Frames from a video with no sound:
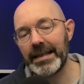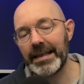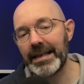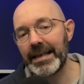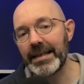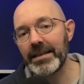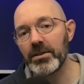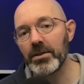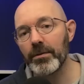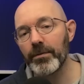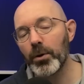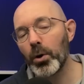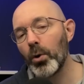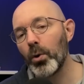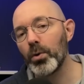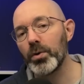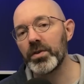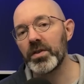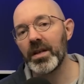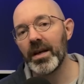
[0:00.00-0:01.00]
It is, of
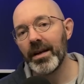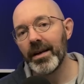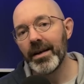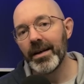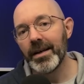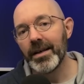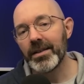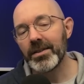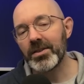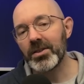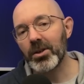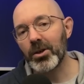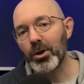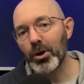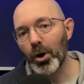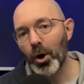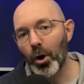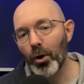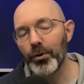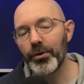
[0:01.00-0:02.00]
course,
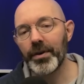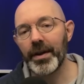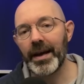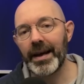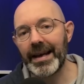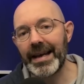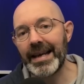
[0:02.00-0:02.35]
Seconda.